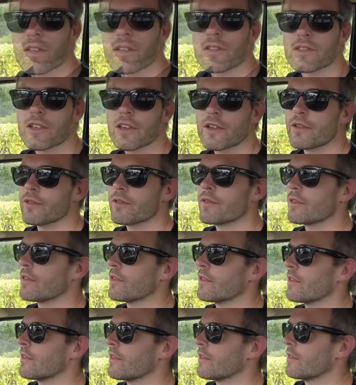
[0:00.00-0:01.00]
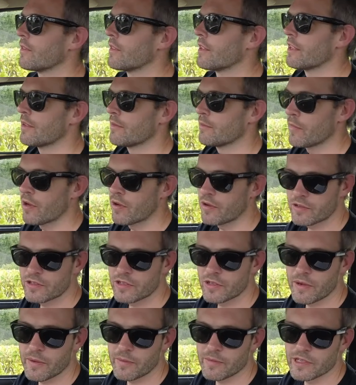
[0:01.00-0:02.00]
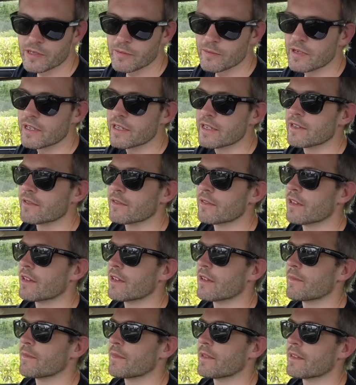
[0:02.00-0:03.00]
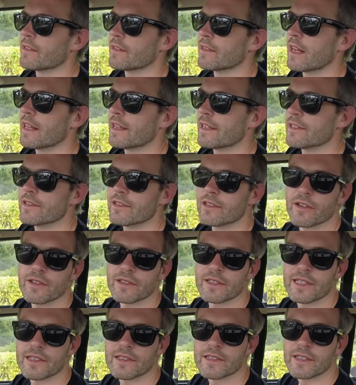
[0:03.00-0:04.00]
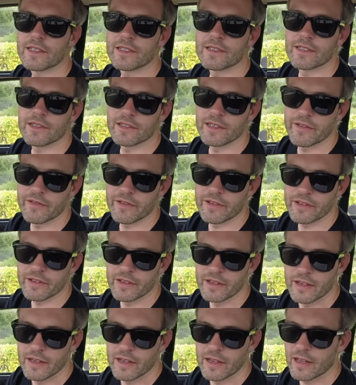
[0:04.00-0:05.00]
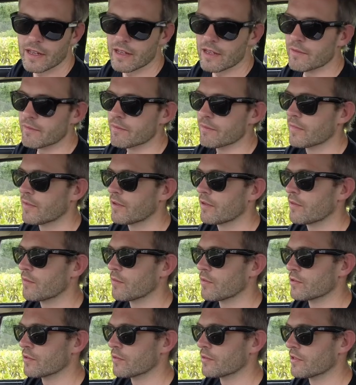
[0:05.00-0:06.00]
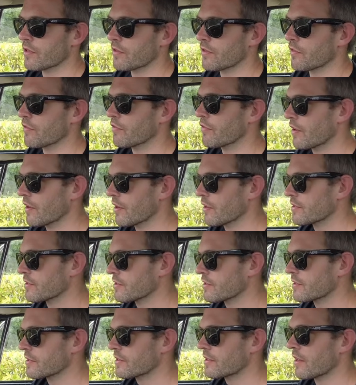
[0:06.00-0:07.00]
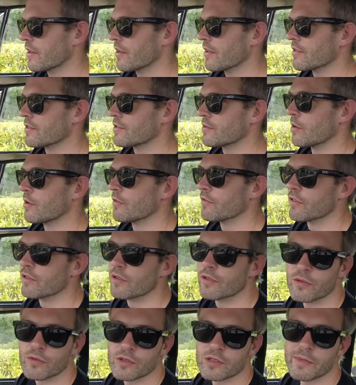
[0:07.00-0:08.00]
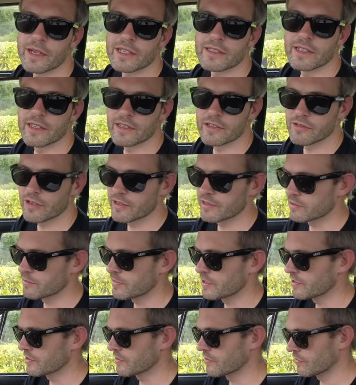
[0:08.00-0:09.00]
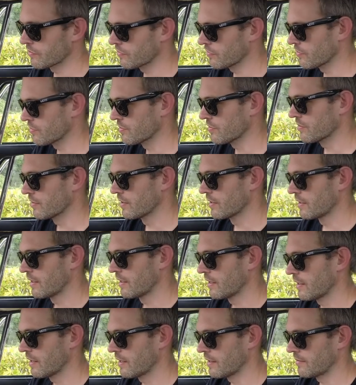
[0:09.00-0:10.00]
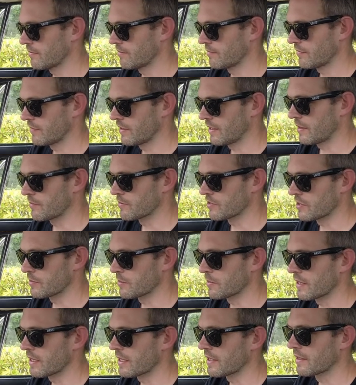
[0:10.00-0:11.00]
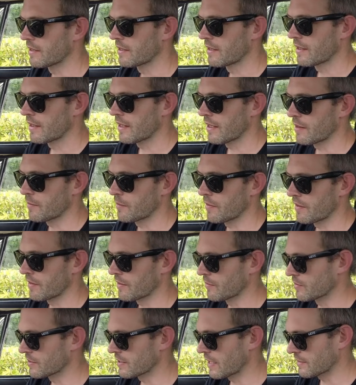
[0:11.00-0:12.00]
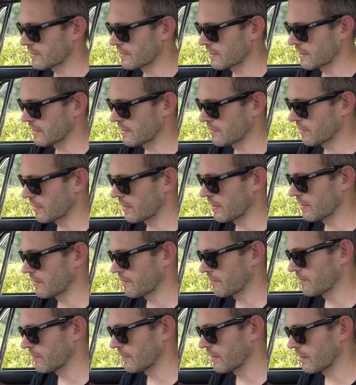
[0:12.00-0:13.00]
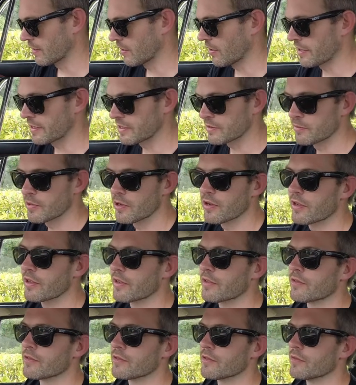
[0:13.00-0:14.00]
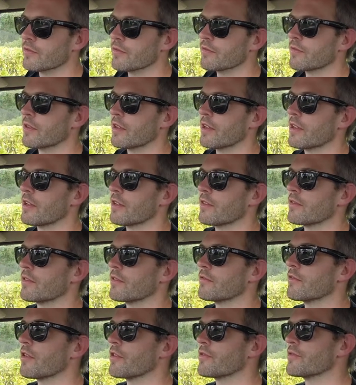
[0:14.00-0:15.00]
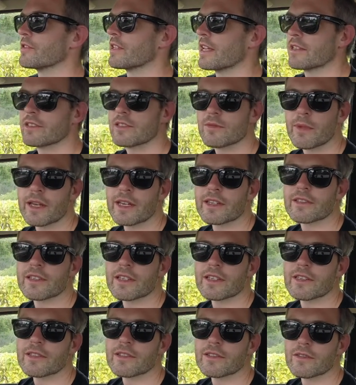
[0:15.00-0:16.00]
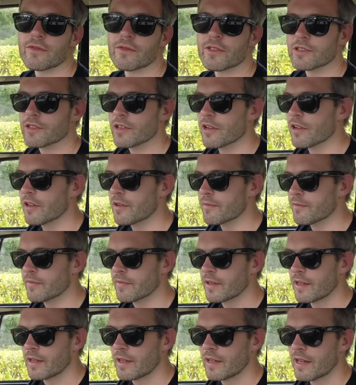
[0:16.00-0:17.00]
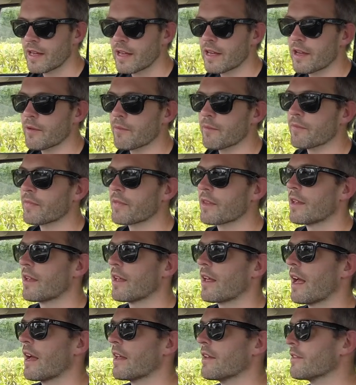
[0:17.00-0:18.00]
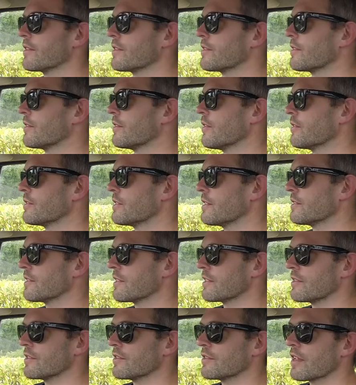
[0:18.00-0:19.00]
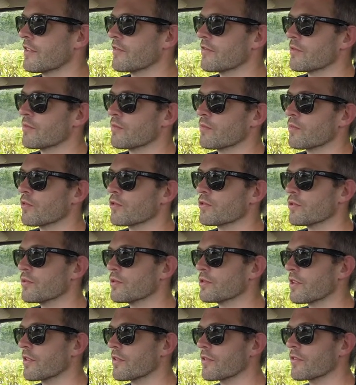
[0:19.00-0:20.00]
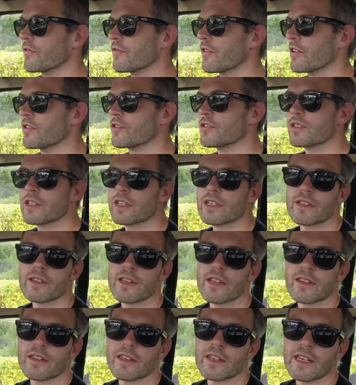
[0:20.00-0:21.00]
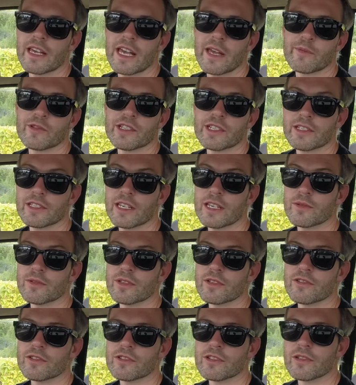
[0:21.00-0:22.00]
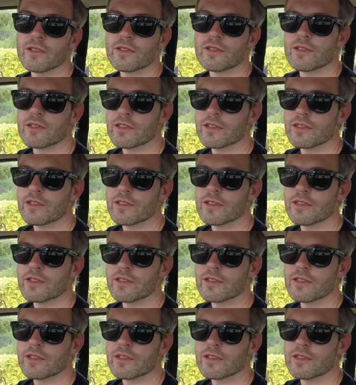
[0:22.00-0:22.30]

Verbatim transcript: So the Mark II MGB um, in late 1967 um, was also the first car to offer an automatic transmission for um, the MGB um, and it was actually um, liked by sort of, uh, the road test magazines of the time um, and 1967 was also the first year that the MGC was introduced